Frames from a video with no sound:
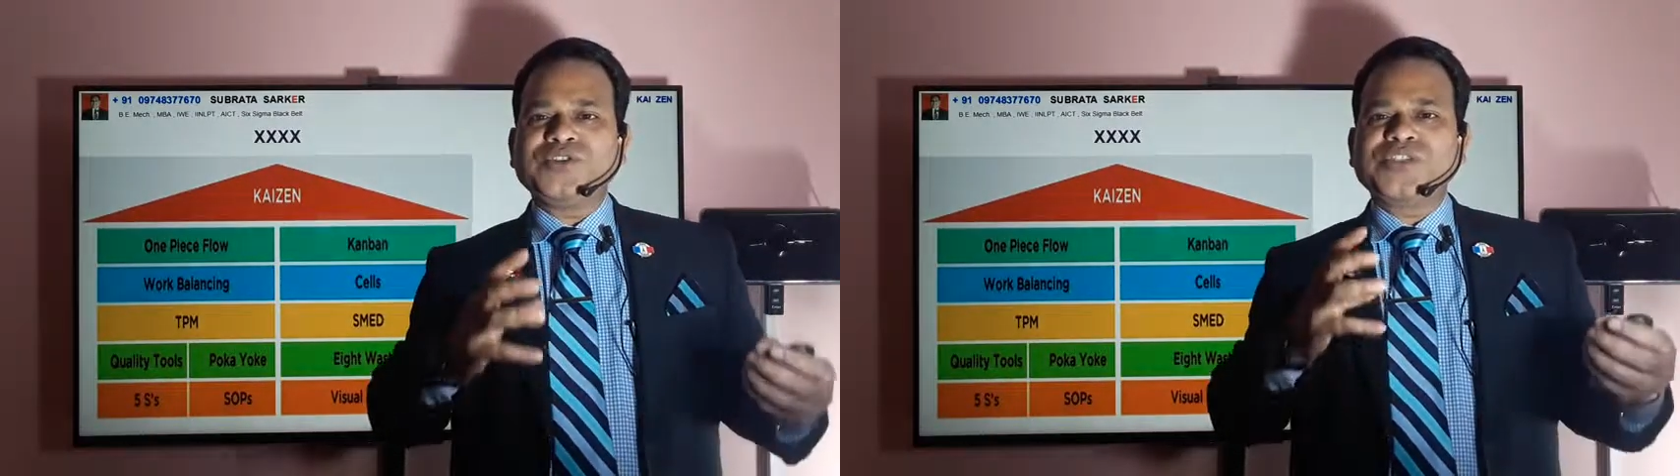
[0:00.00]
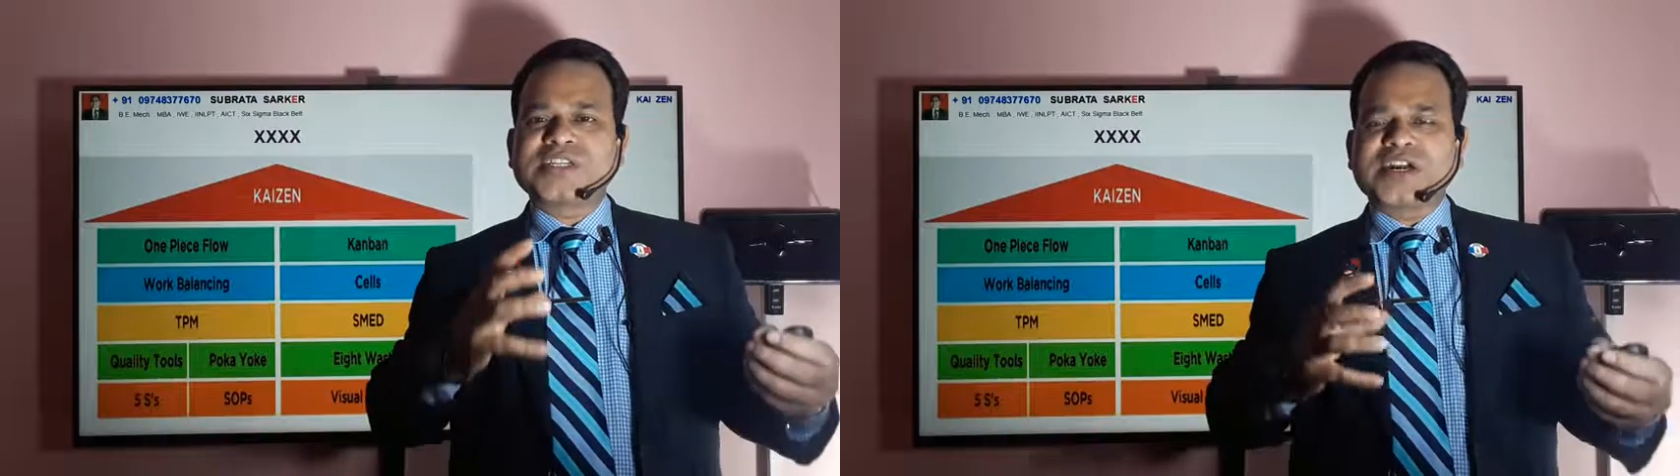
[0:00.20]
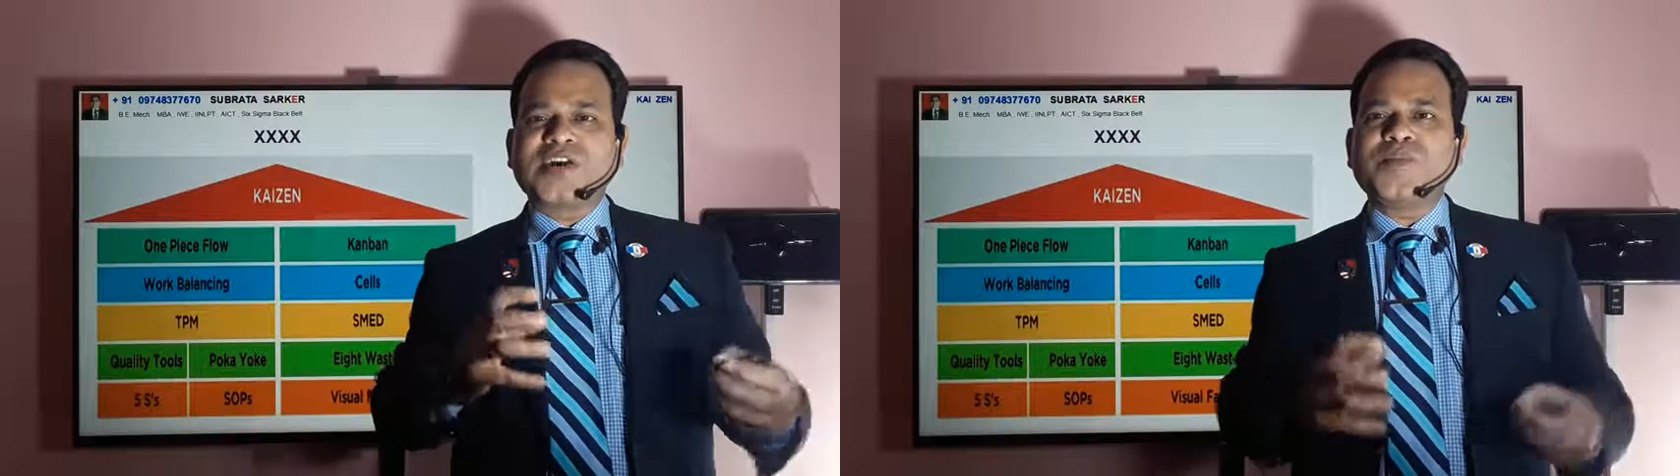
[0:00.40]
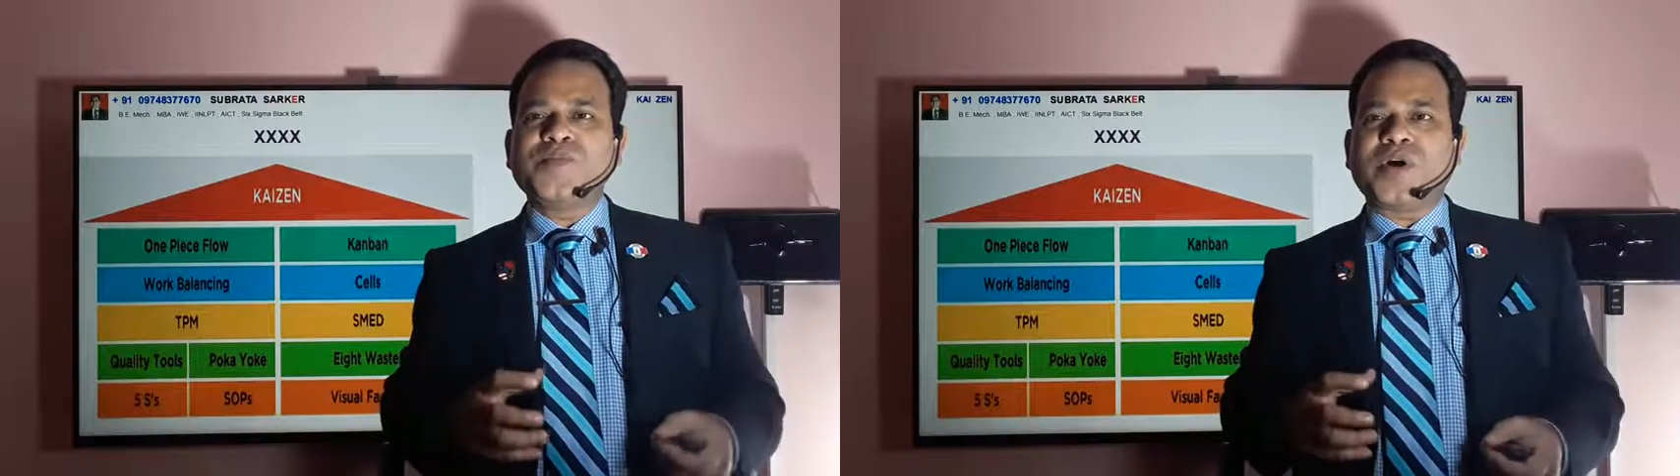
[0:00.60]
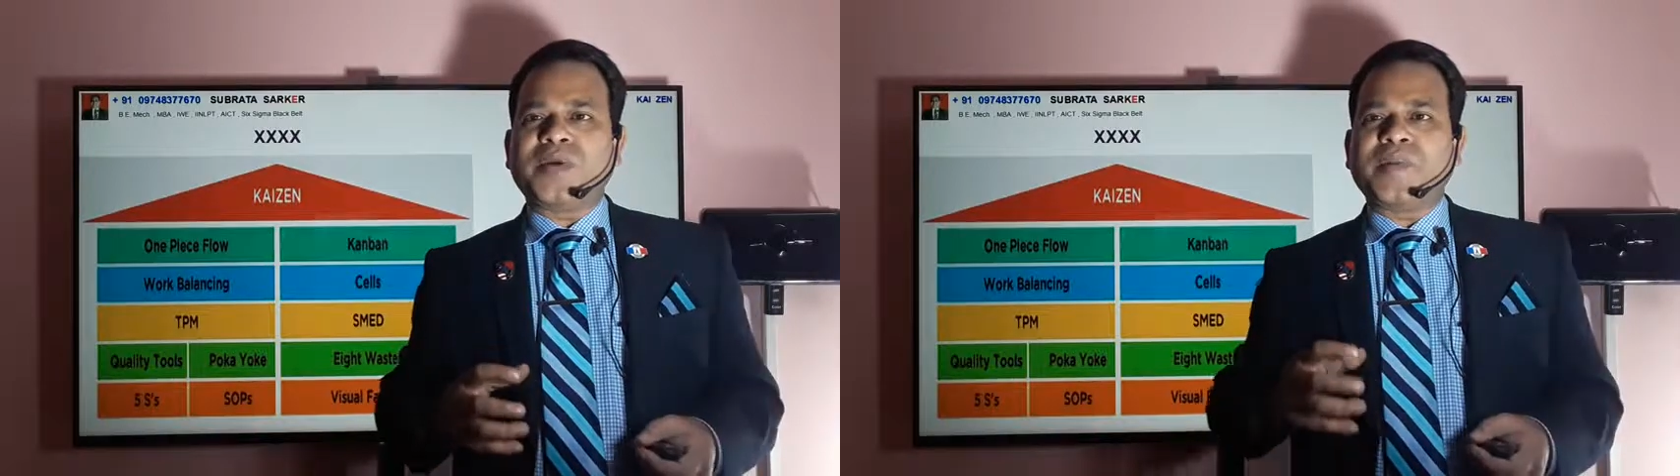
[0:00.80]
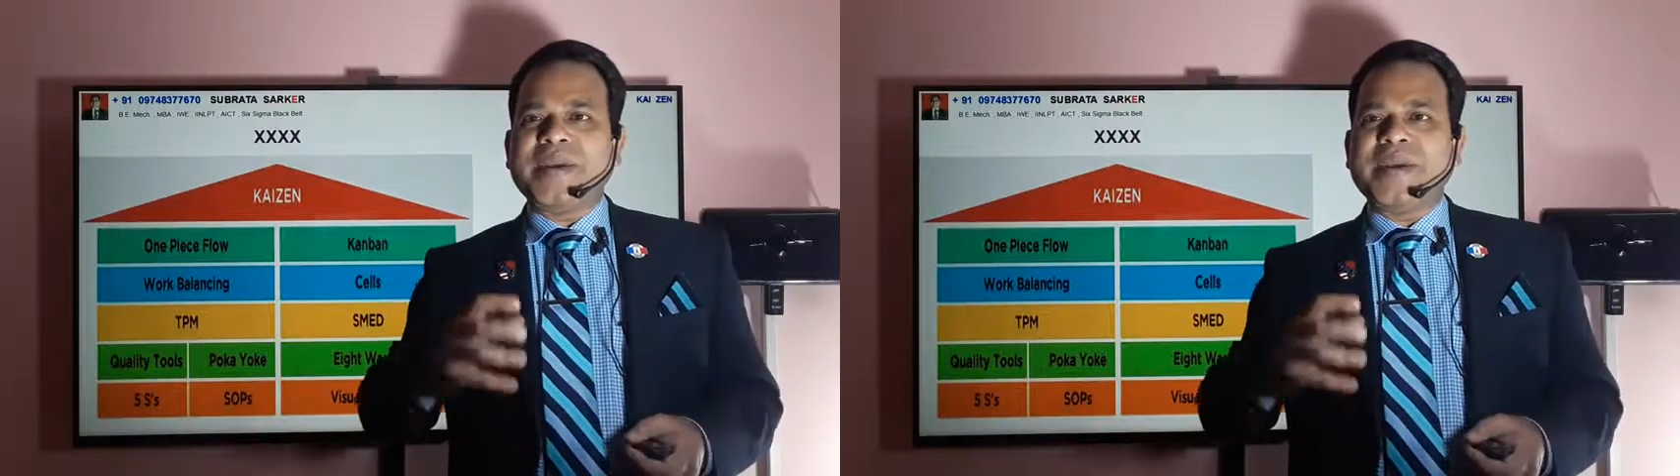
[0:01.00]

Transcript: scope or